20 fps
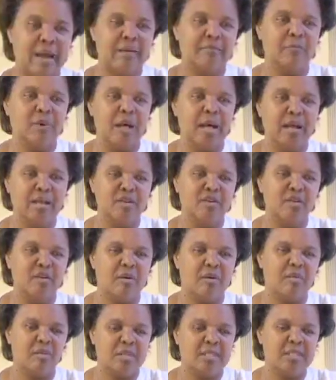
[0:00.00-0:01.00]
But I
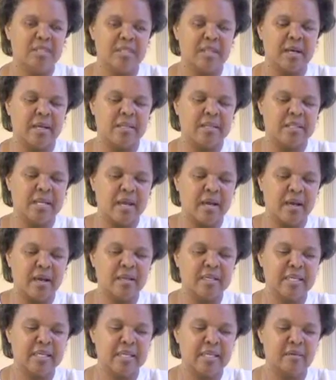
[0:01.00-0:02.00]
know it was a
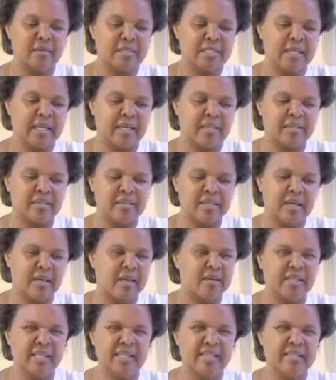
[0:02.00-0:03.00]
tugging. It was like a
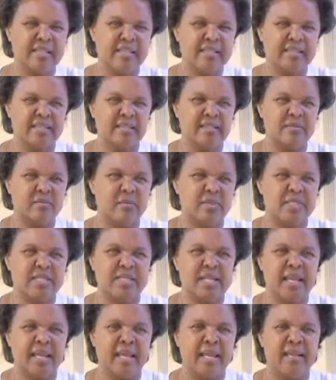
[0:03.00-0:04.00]
tugging that was
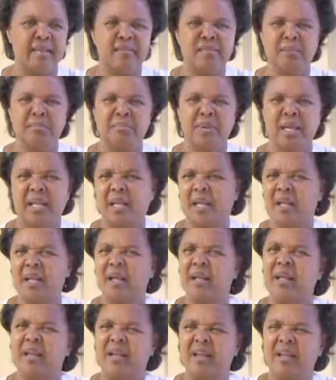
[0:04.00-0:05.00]
saying to me,
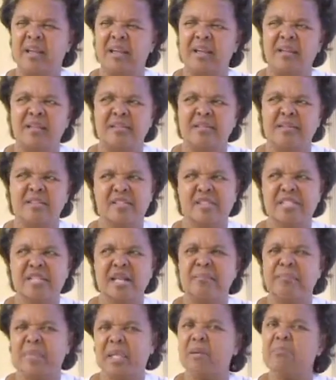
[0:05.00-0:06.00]
"There's
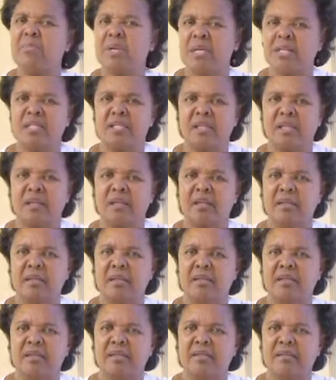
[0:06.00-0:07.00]
something missing.
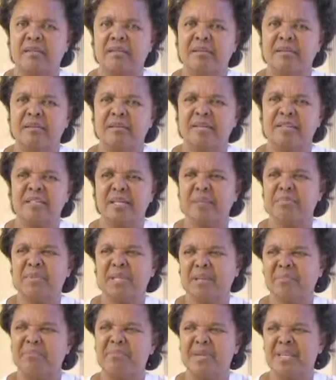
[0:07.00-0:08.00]
There's
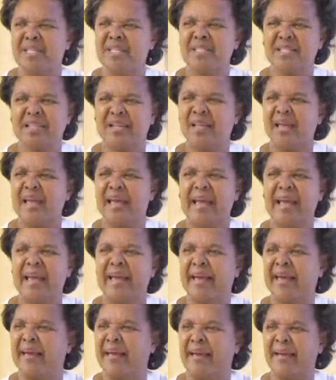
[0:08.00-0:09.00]
something missing,"
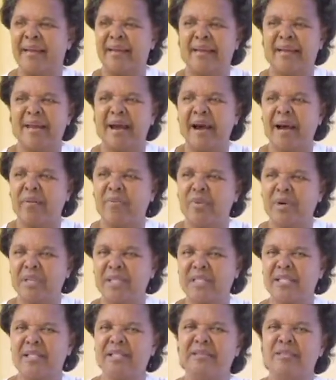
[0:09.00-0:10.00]
and I
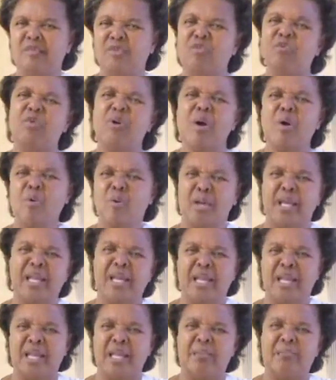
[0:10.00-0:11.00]
wasn't
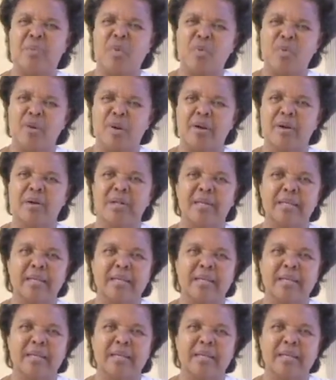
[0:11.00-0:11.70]
growing anymore.